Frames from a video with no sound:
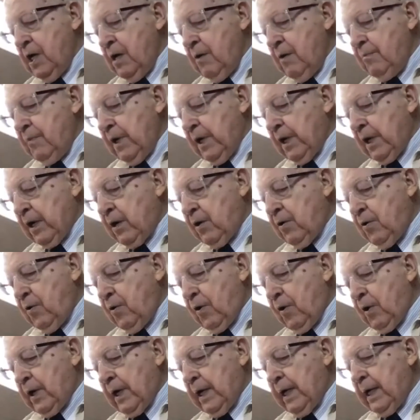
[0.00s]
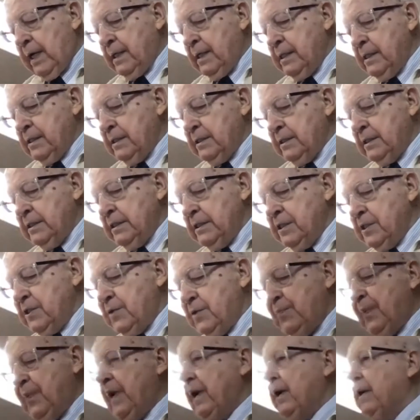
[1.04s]
but according to the
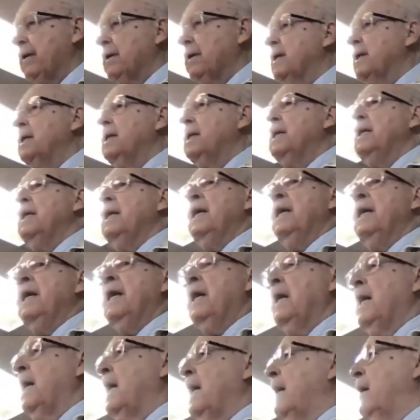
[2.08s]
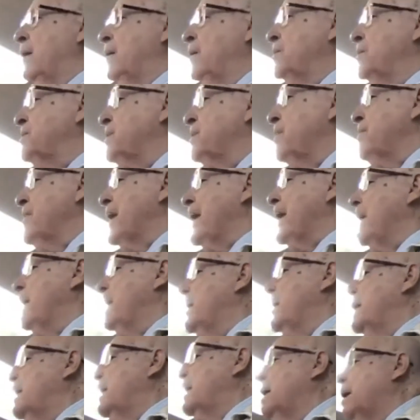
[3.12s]
Spirit. Uh, somebody,
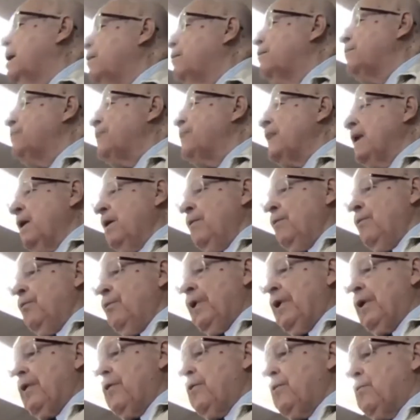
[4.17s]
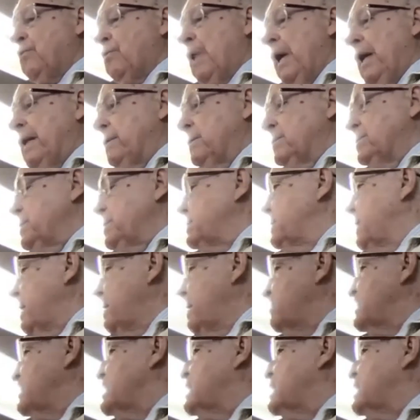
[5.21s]
uh, one of the writers says he was